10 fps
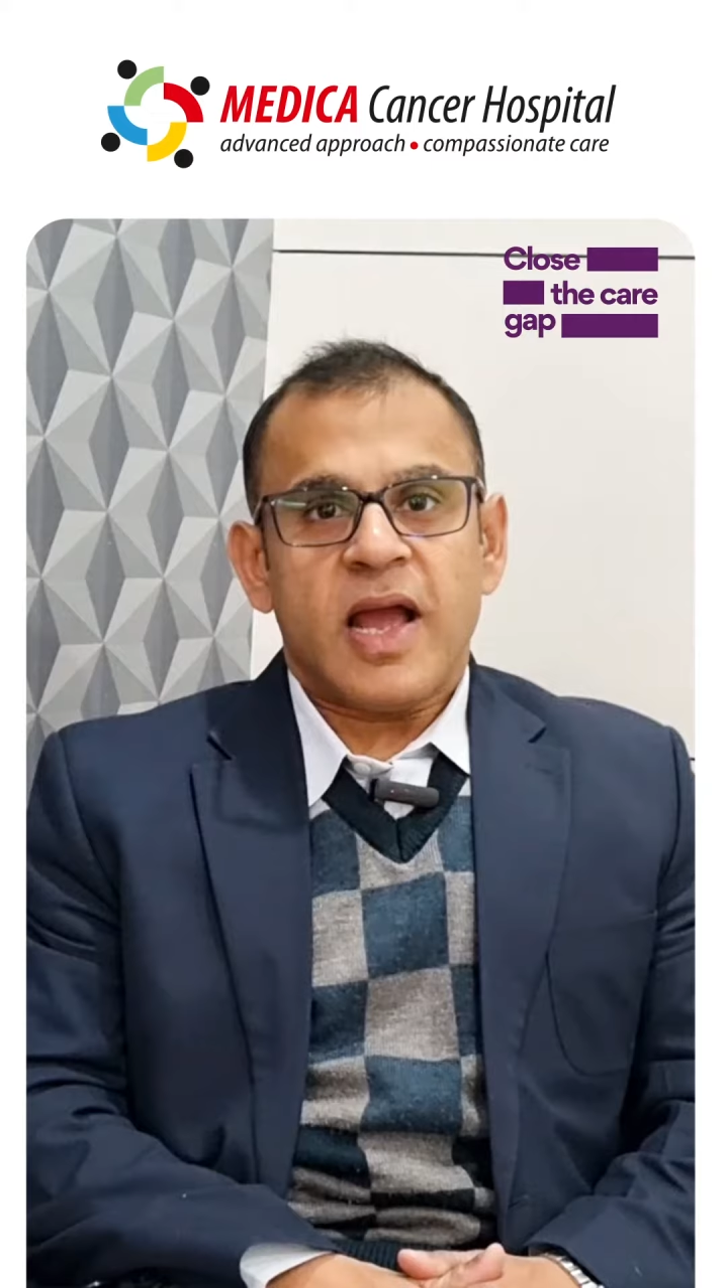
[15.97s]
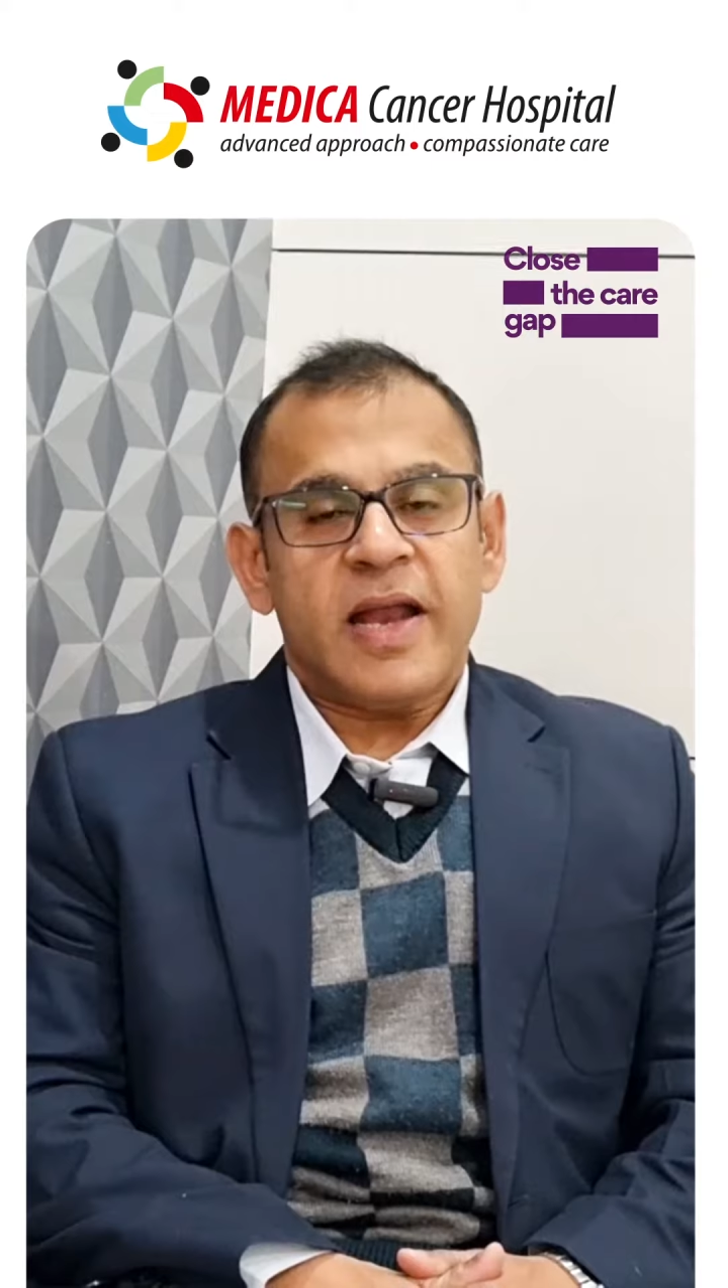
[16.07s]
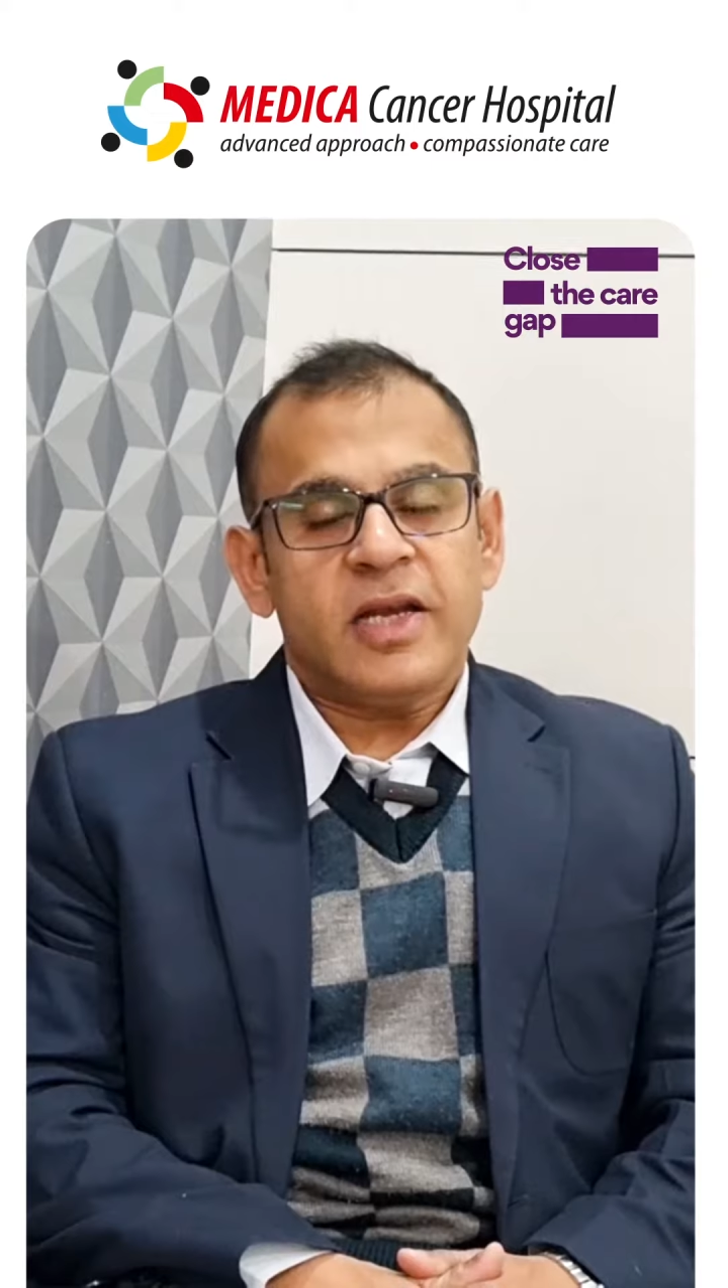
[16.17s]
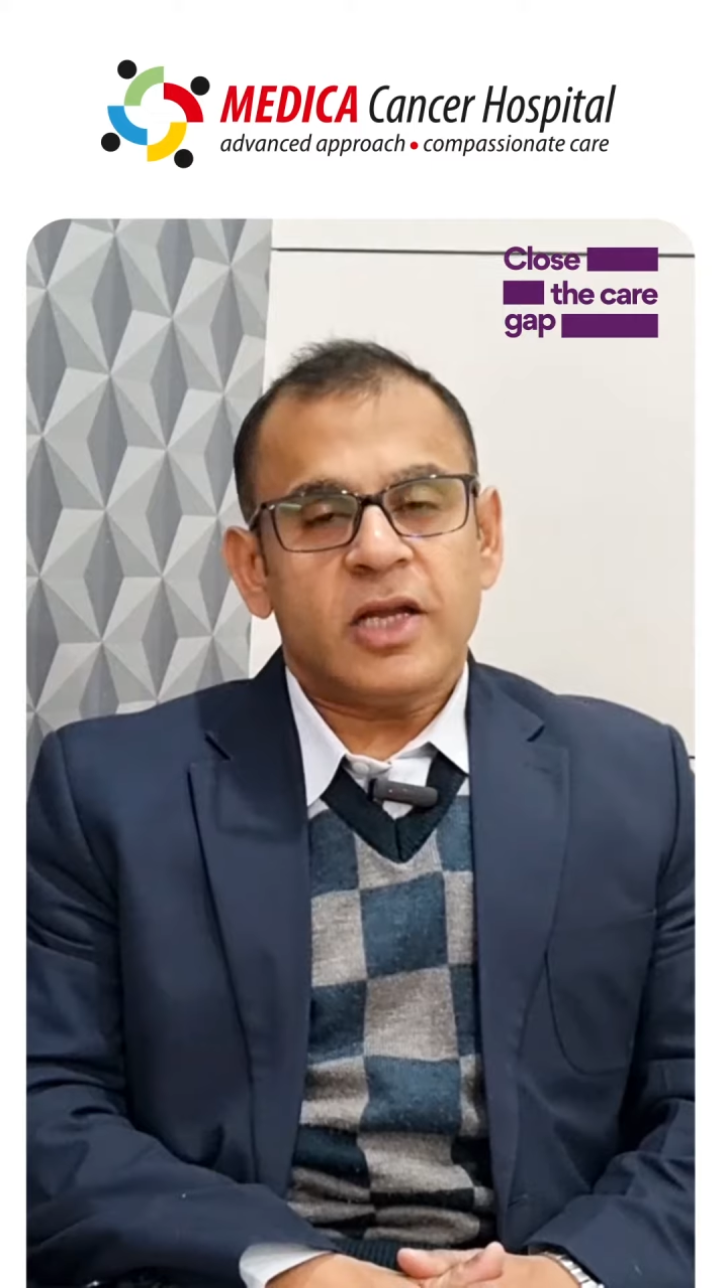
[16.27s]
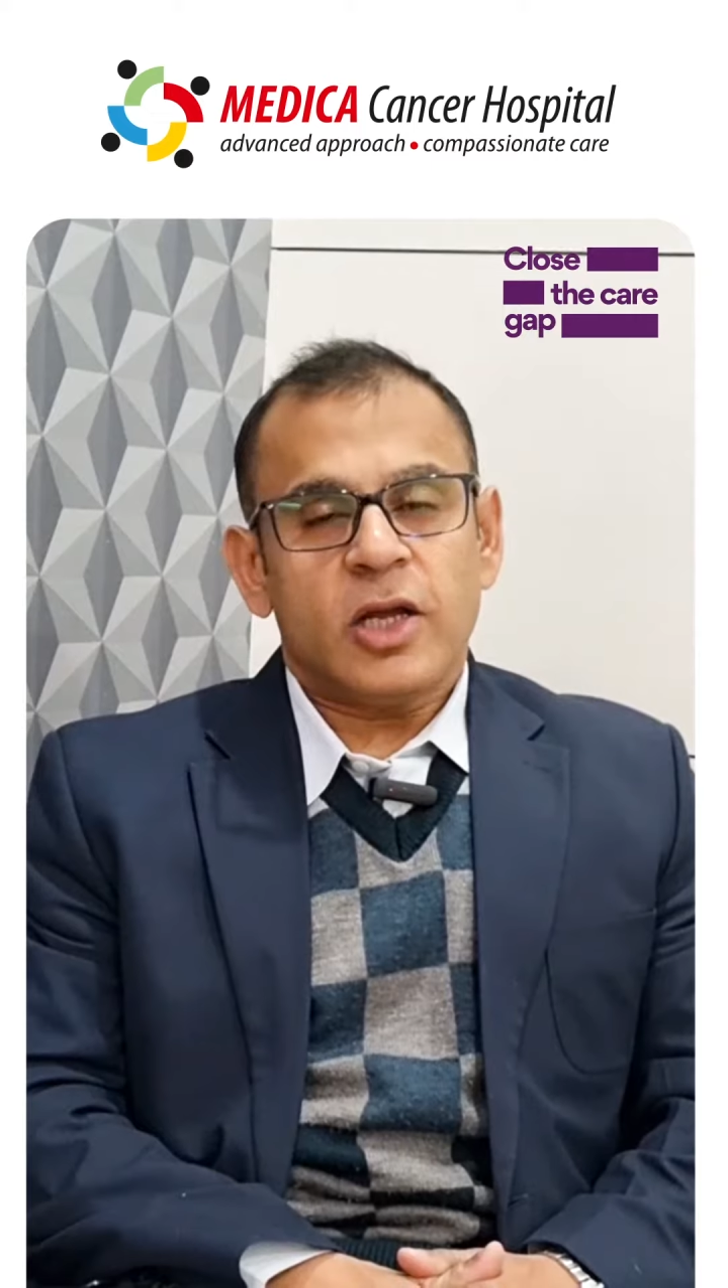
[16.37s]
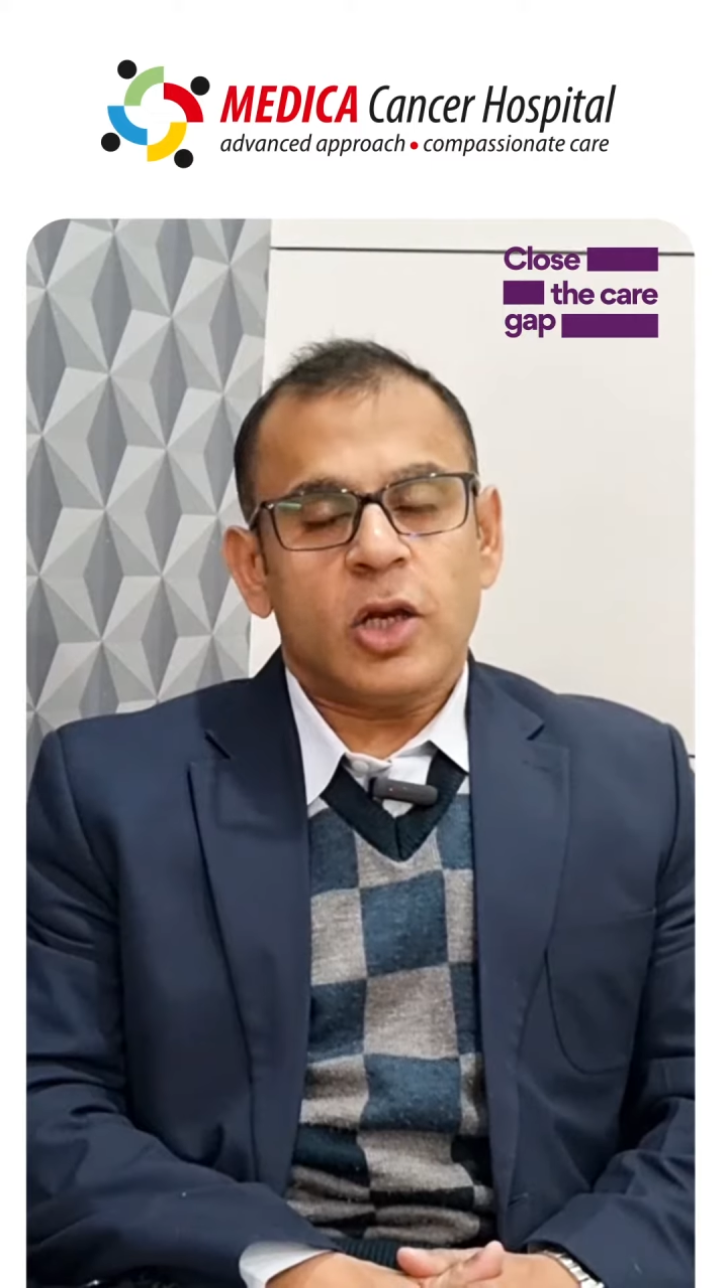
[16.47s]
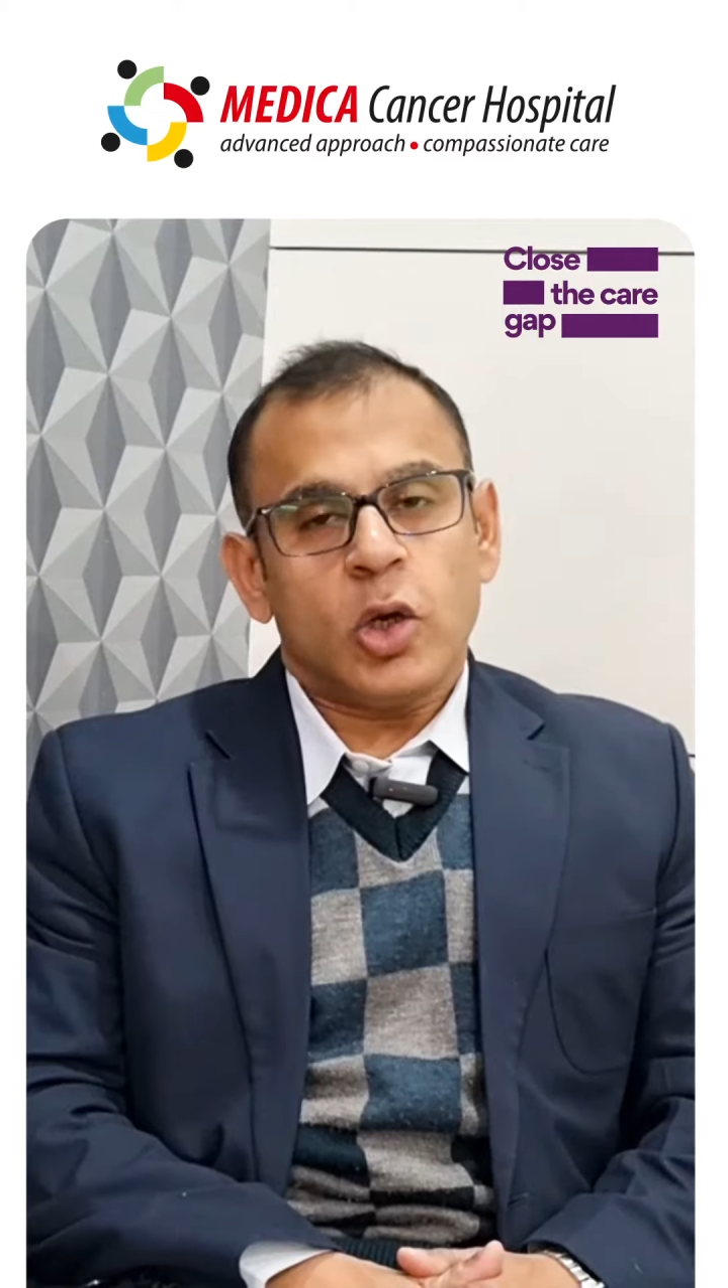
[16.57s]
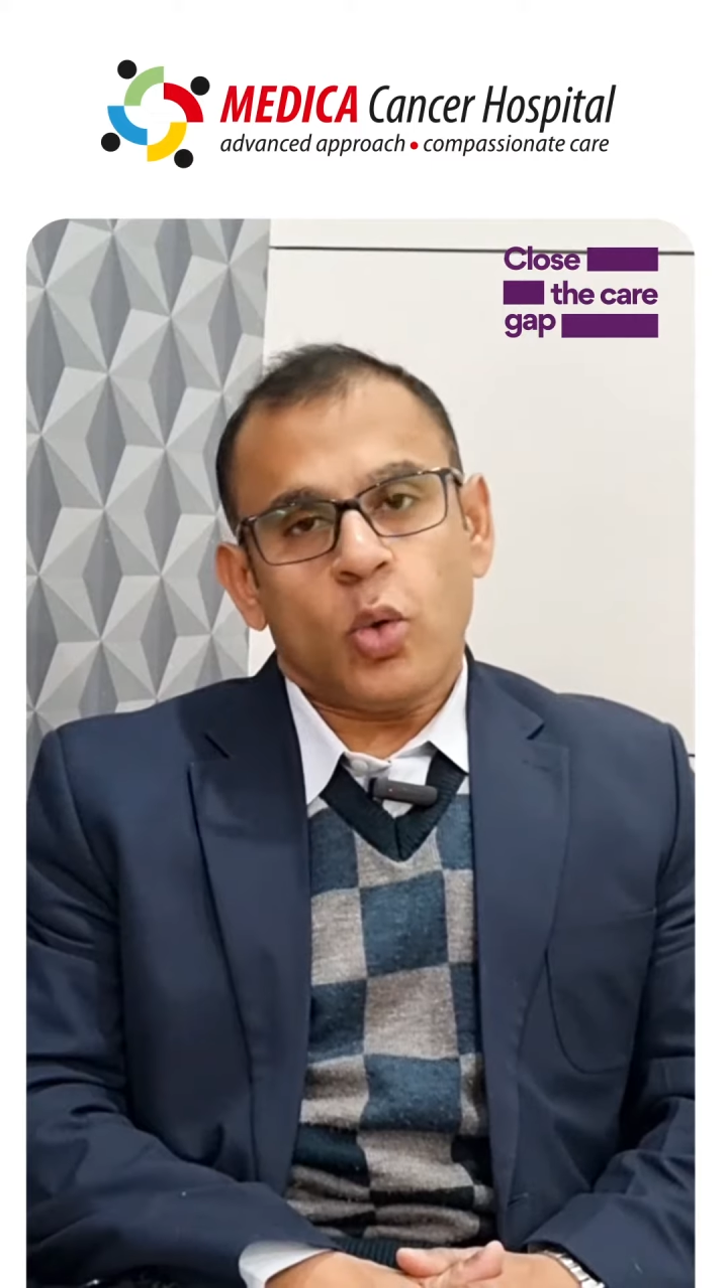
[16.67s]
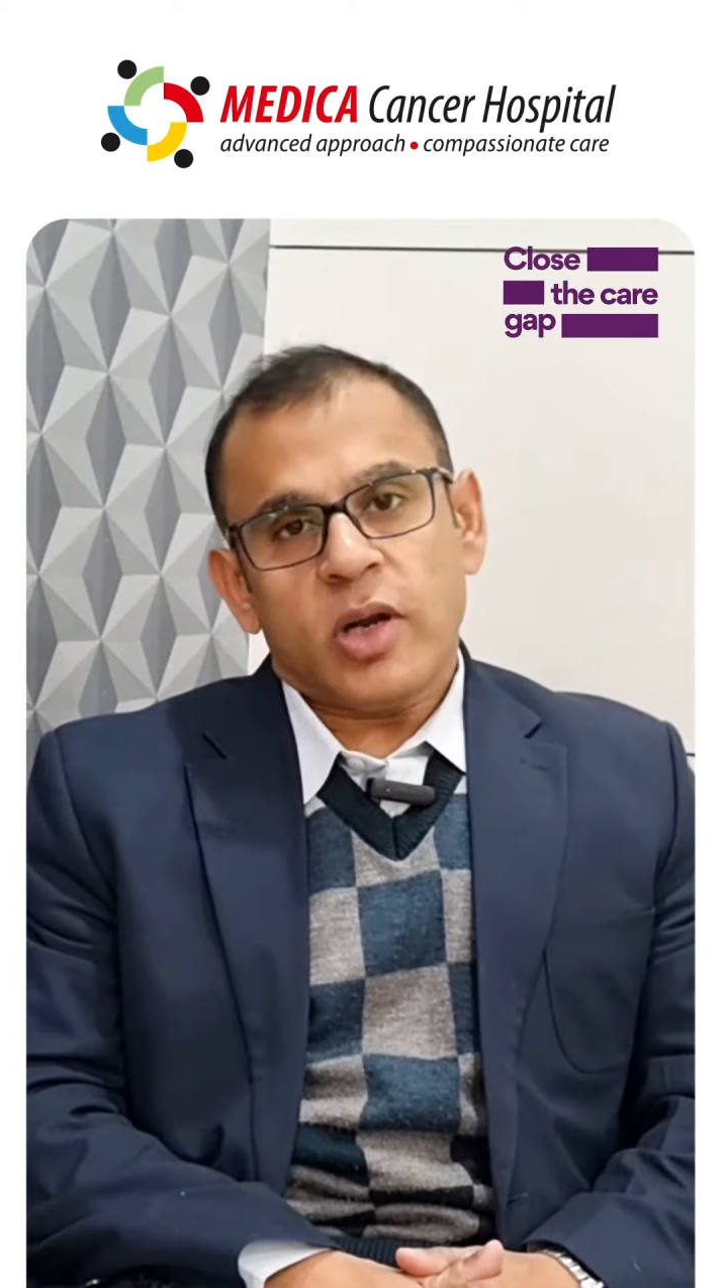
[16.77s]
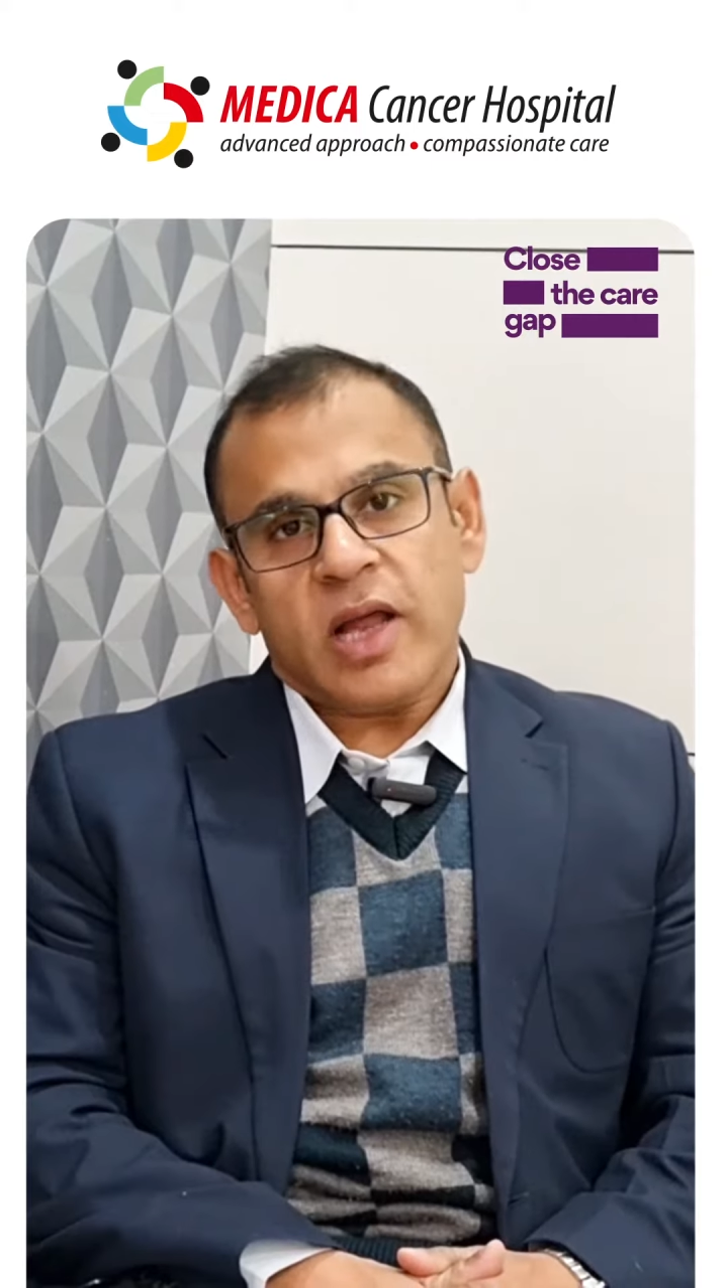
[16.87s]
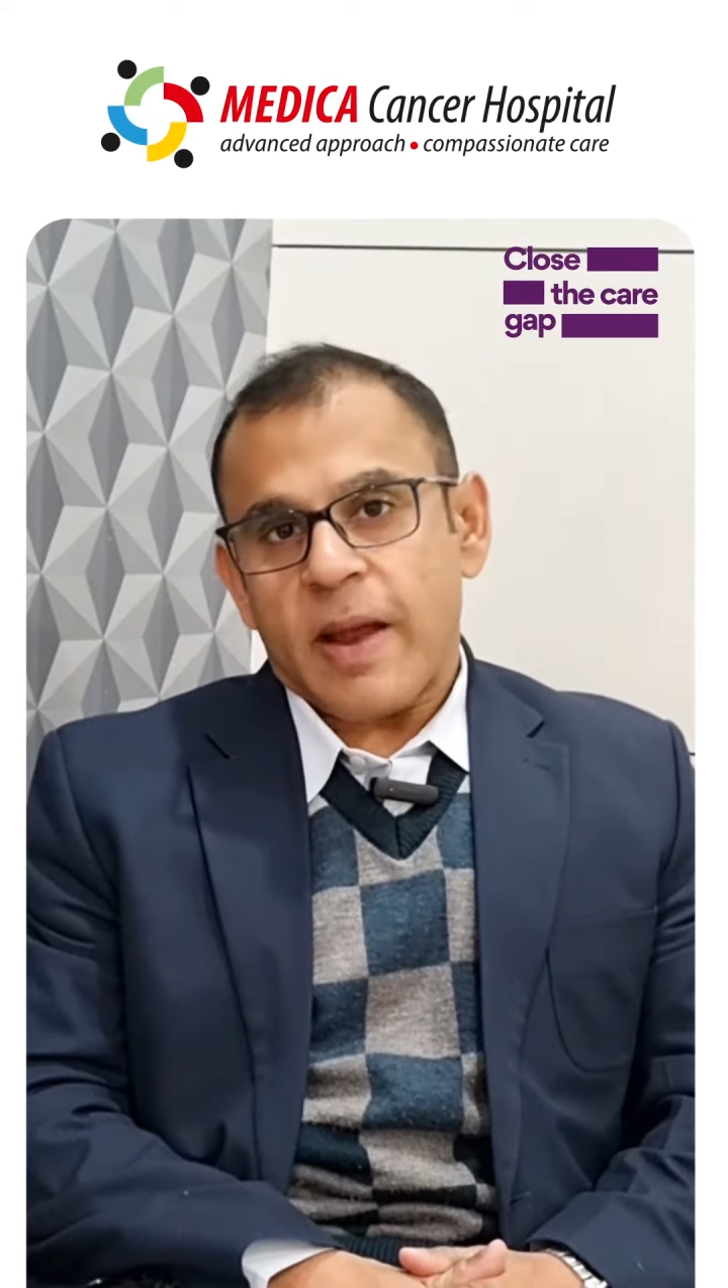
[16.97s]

and lower